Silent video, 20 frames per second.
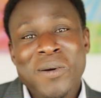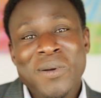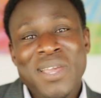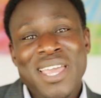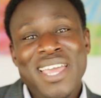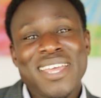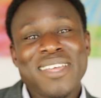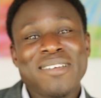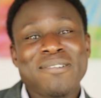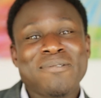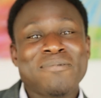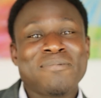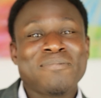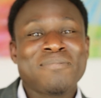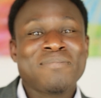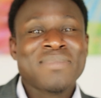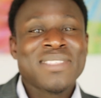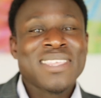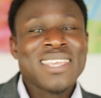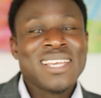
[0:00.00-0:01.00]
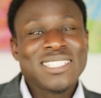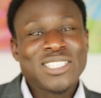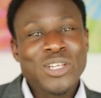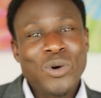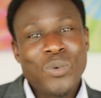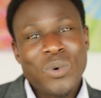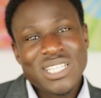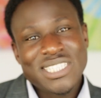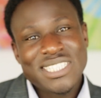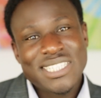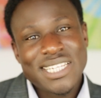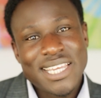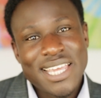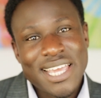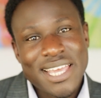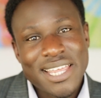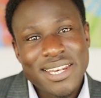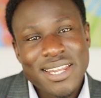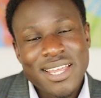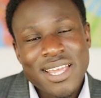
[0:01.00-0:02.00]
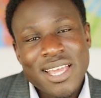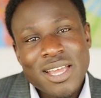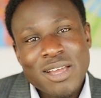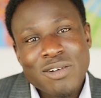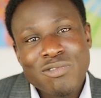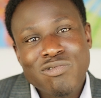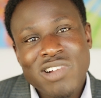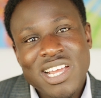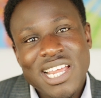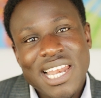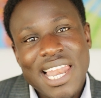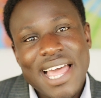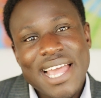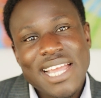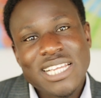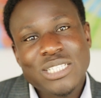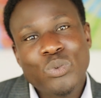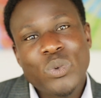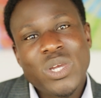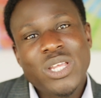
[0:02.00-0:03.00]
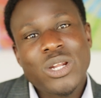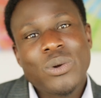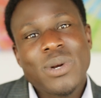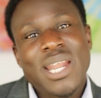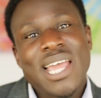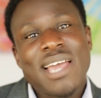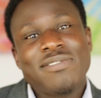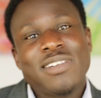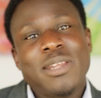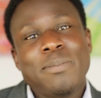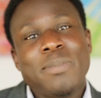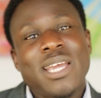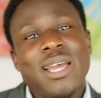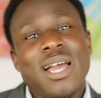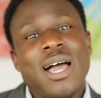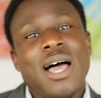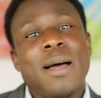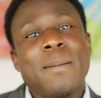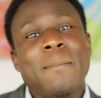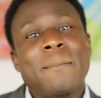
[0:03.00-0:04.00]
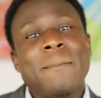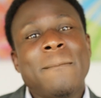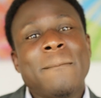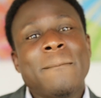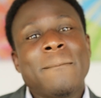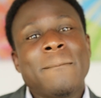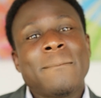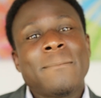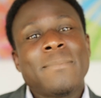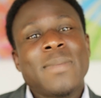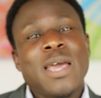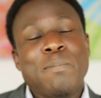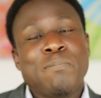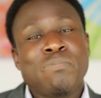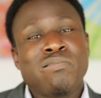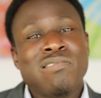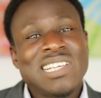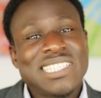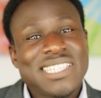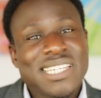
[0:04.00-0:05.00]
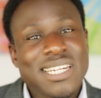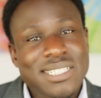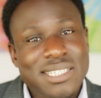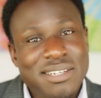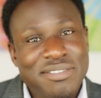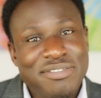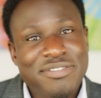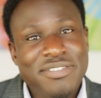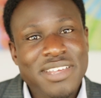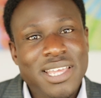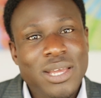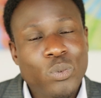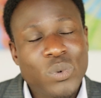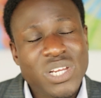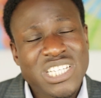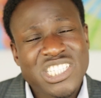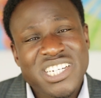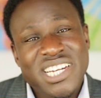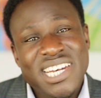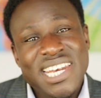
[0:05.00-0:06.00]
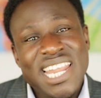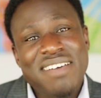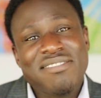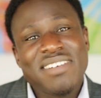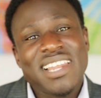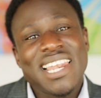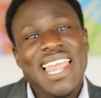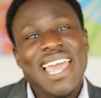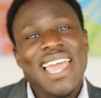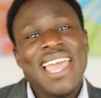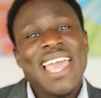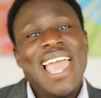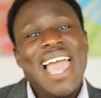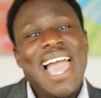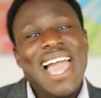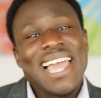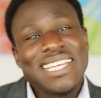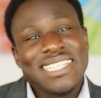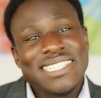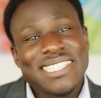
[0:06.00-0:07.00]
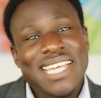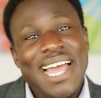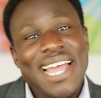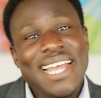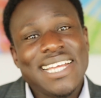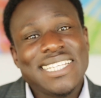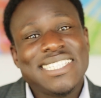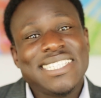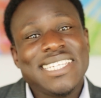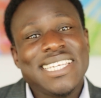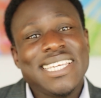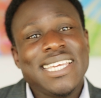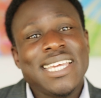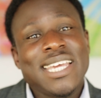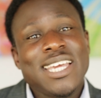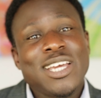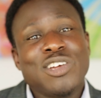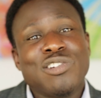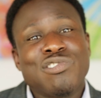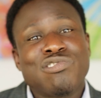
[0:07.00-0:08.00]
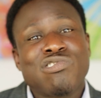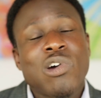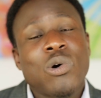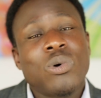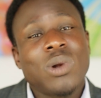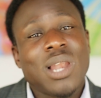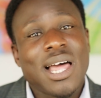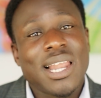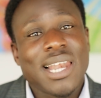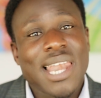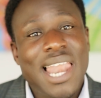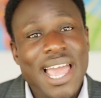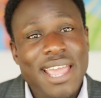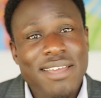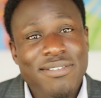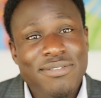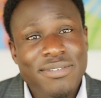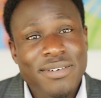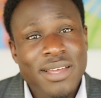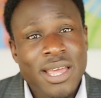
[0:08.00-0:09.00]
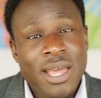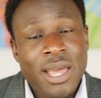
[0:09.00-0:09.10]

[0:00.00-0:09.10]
Okay, so once again, realize we don't have to become a prisoner to fear. We should never let anxiety control our life.